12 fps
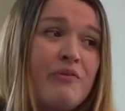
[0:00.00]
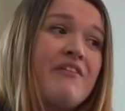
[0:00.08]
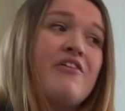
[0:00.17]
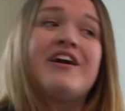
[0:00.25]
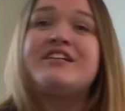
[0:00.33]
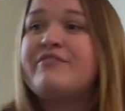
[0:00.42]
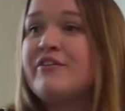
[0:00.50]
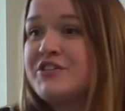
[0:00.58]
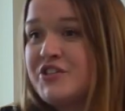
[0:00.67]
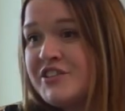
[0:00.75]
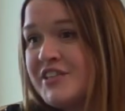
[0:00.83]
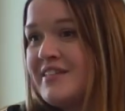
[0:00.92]
we have RSV
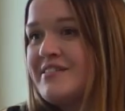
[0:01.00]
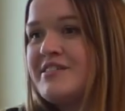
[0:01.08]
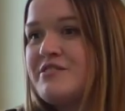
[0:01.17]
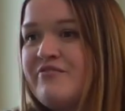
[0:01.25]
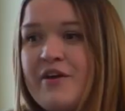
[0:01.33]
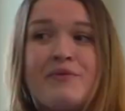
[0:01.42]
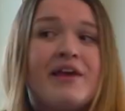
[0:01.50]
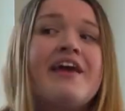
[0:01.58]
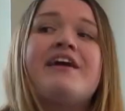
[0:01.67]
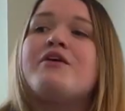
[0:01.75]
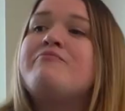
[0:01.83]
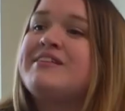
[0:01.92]
restrictions. Family
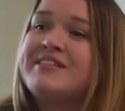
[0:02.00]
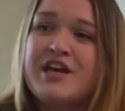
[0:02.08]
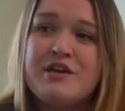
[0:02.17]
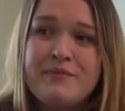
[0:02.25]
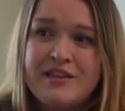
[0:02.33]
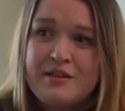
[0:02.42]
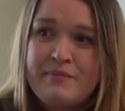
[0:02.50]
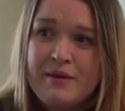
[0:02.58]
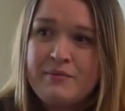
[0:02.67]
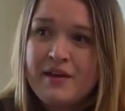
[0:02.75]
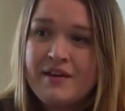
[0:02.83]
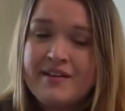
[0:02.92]
can't come visit and meet the
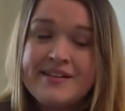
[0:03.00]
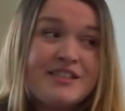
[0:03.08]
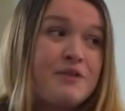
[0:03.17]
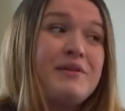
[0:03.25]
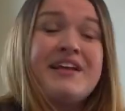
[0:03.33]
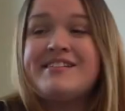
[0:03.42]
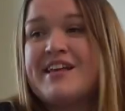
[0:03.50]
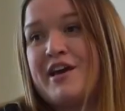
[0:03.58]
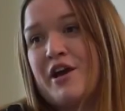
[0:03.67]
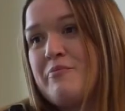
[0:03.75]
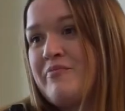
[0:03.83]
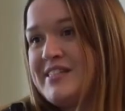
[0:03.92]
baby. Siblings
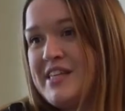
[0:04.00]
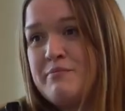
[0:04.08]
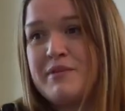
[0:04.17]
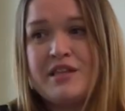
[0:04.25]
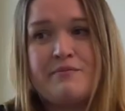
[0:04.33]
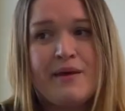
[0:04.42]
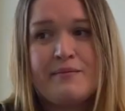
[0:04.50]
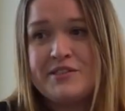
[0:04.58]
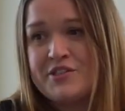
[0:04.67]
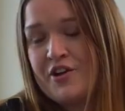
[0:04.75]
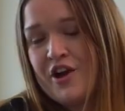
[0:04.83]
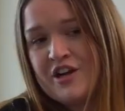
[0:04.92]
can't come visit and meet the baby
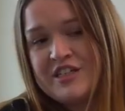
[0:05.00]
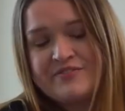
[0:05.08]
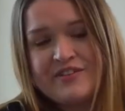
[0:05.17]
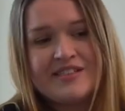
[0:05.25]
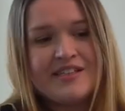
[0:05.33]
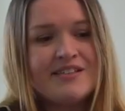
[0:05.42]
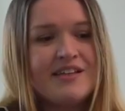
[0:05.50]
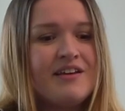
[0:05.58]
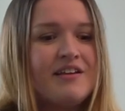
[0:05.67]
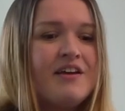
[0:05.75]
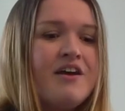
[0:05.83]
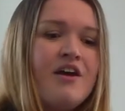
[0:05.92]
during RSV
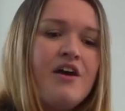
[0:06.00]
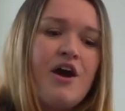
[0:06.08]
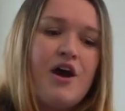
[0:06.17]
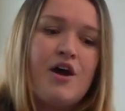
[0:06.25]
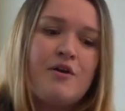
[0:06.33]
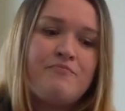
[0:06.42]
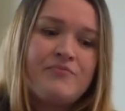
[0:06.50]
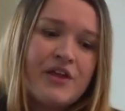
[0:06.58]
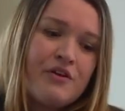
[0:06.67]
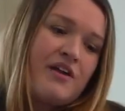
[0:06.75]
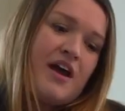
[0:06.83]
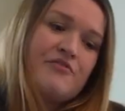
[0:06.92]
season. Um, they
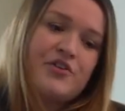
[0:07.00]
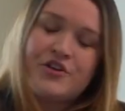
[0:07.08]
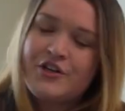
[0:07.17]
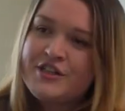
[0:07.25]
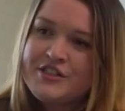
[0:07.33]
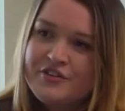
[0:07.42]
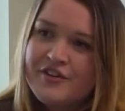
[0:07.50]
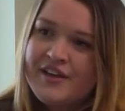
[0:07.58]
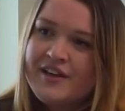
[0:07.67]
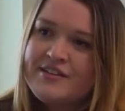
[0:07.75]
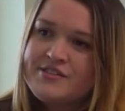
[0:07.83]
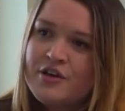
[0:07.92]
don't have their
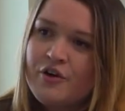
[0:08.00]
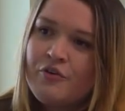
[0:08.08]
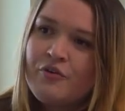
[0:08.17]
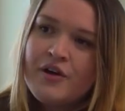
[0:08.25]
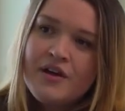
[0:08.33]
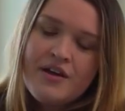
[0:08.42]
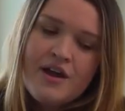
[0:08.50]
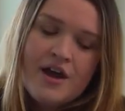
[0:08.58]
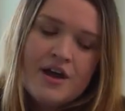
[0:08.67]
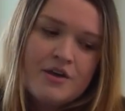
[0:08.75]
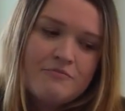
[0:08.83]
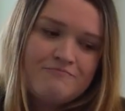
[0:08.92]
nursery. So,
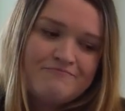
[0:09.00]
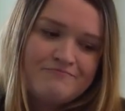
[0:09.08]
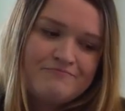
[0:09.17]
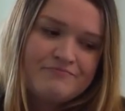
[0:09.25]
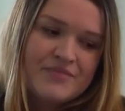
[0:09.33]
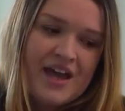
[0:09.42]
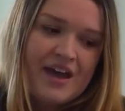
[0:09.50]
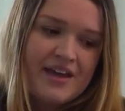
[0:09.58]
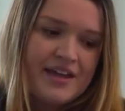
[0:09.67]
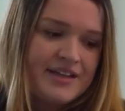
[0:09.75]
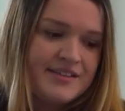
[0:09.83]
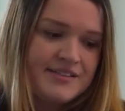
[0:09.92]
um, yeah,
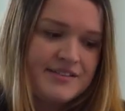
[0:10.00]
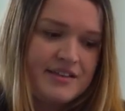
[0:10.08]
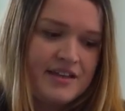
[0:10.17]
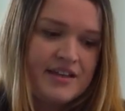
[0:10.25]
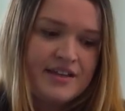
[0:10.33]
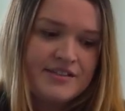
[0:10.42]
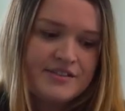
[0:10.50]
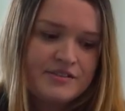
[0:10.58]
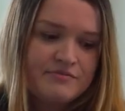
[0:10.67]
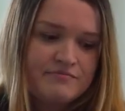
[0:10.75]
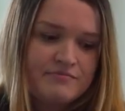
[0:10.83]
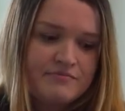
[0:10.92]
it is, it is